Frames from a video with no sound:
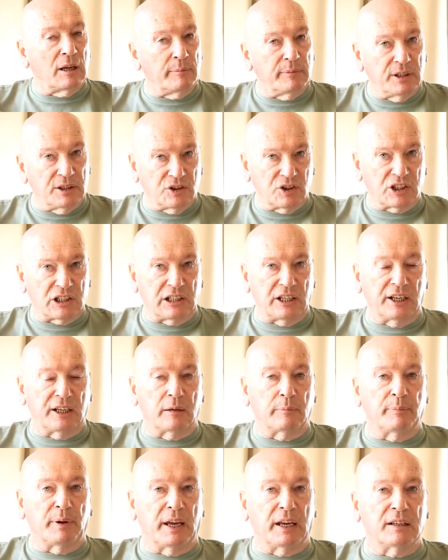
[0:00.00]
that means just
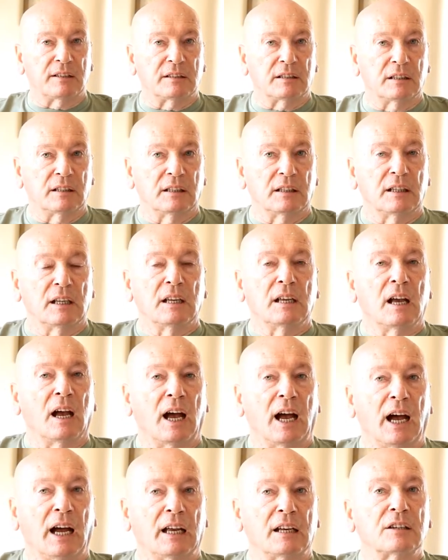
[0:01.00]
lying in bed,
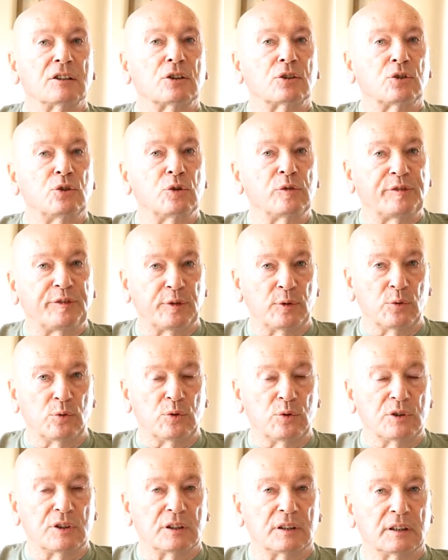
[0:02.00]
and good
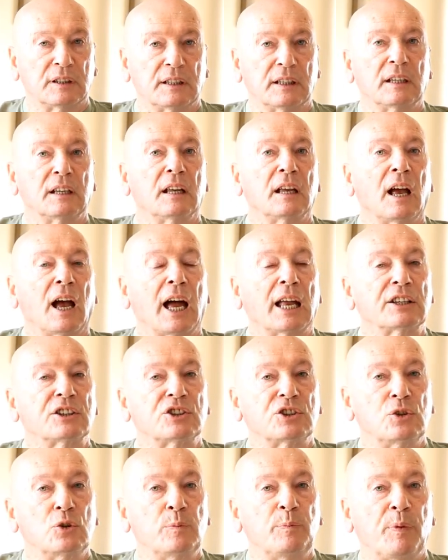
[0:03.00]
food
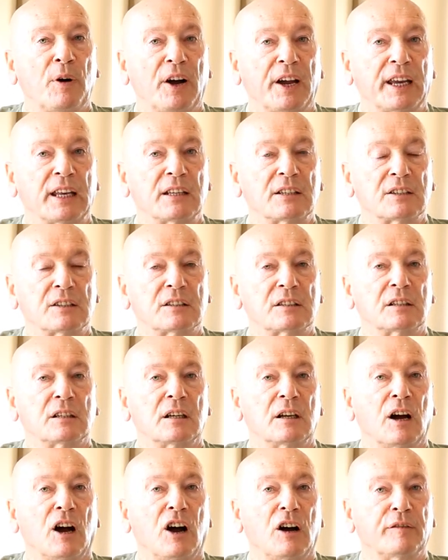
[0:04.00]
and two pints
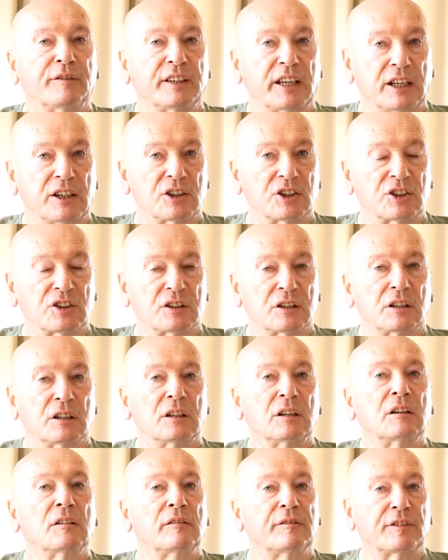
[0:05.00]
of Guinness
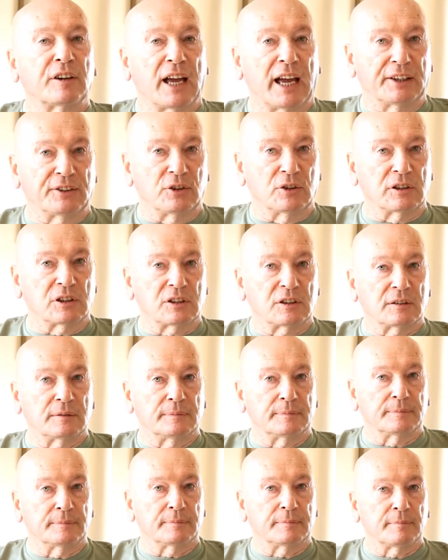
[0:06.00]
for adults.
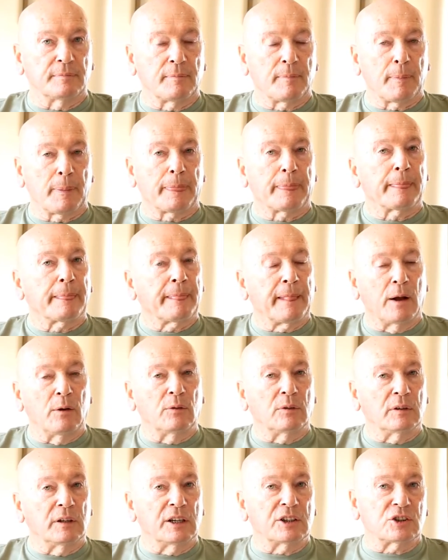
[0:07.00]

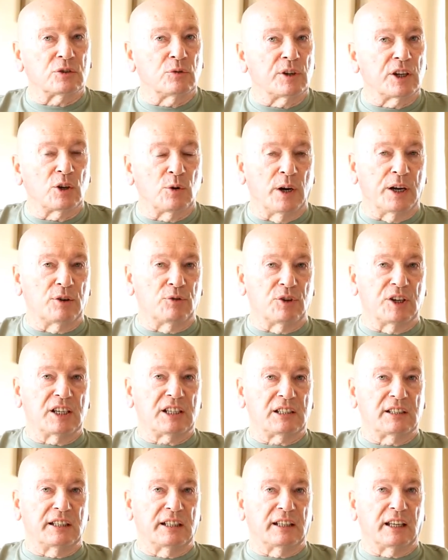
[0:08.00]
Now, it's only quite
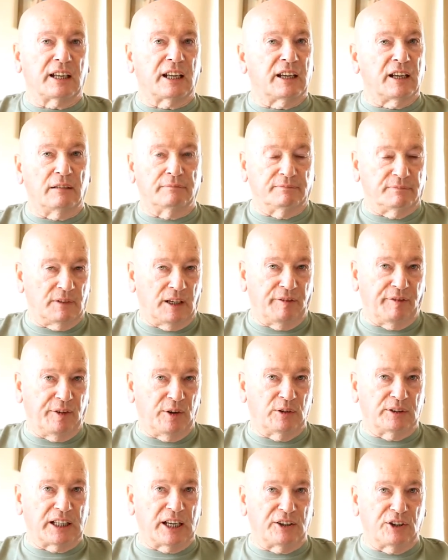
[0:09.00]
recently that I, I
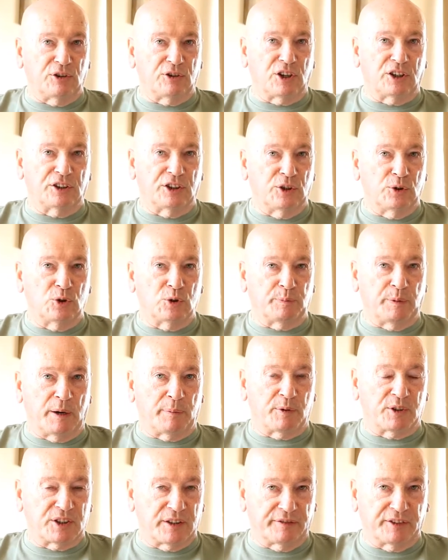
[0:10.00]
found that out on the
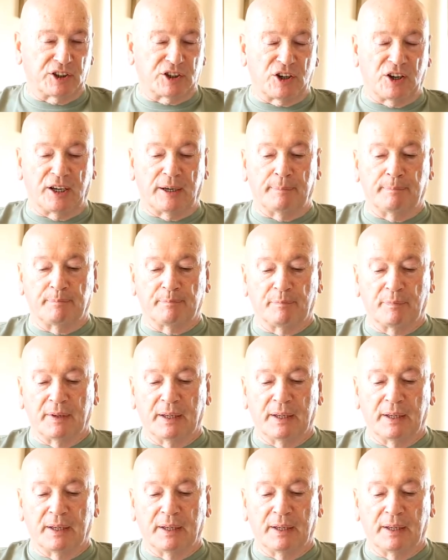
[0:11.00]
newspapers of the time.